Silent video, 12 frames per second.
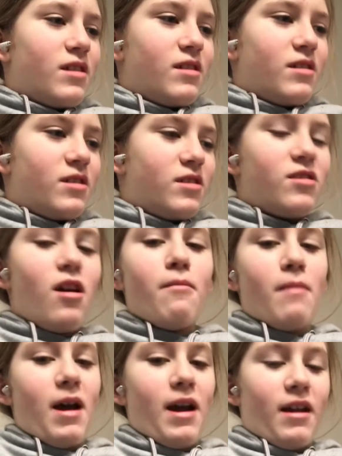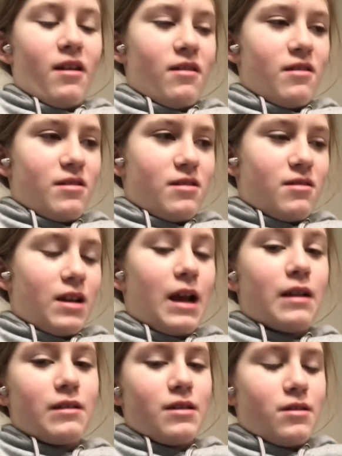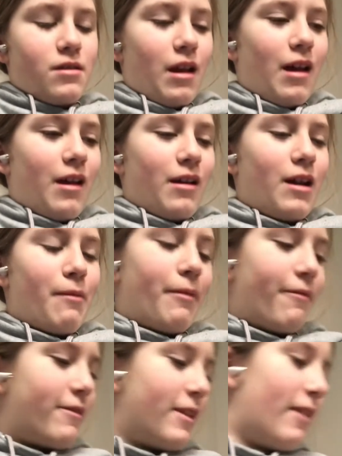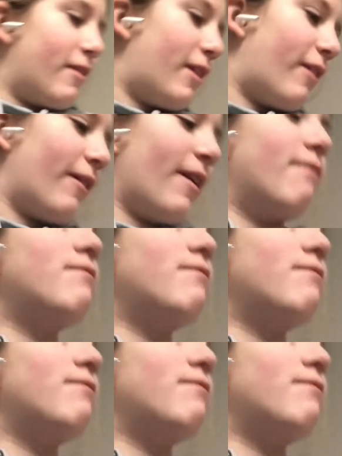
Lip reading: just not my cup of tea. There we go.